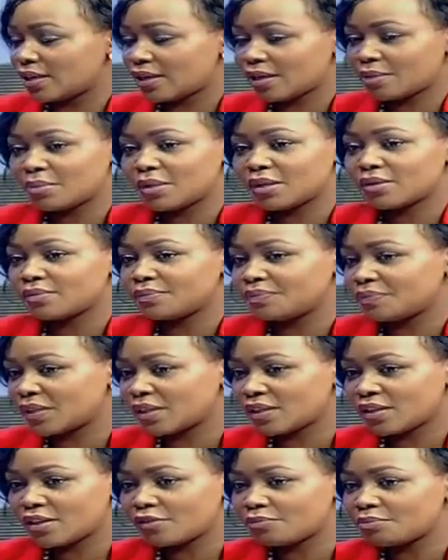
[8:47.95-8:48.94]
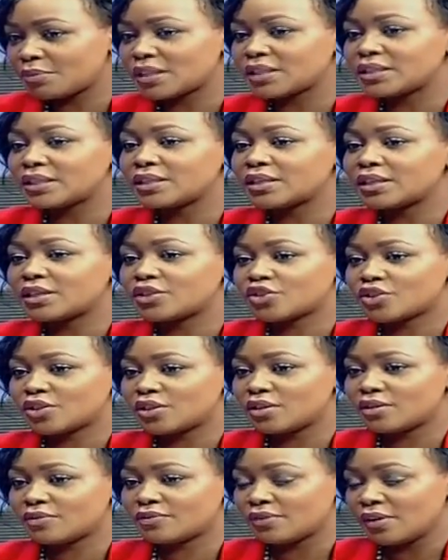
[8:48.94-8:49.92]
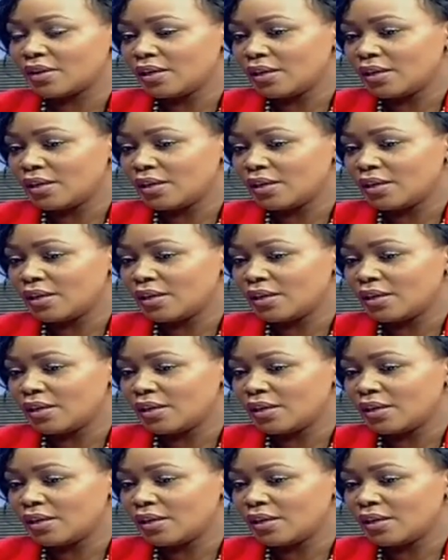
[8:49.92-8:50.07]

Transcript: I mean, the government did achieve,